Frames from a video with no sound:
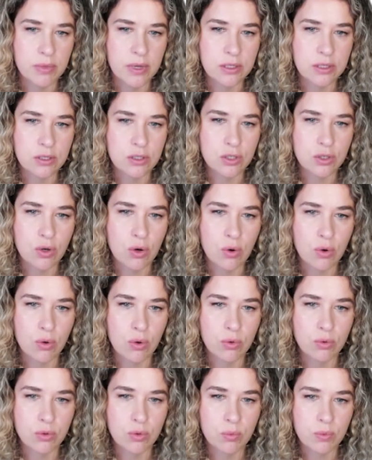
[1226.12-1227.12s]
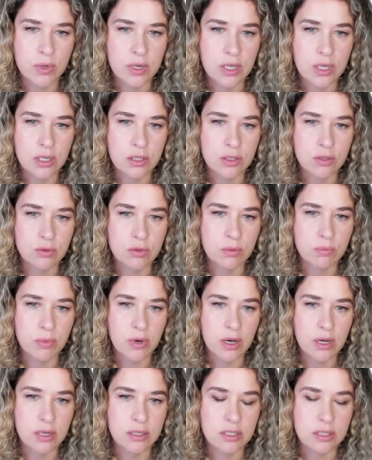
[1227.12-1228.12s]
panels go all the way to the
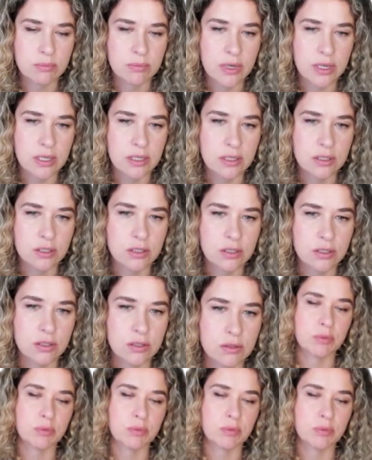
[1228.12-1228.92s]
bottom and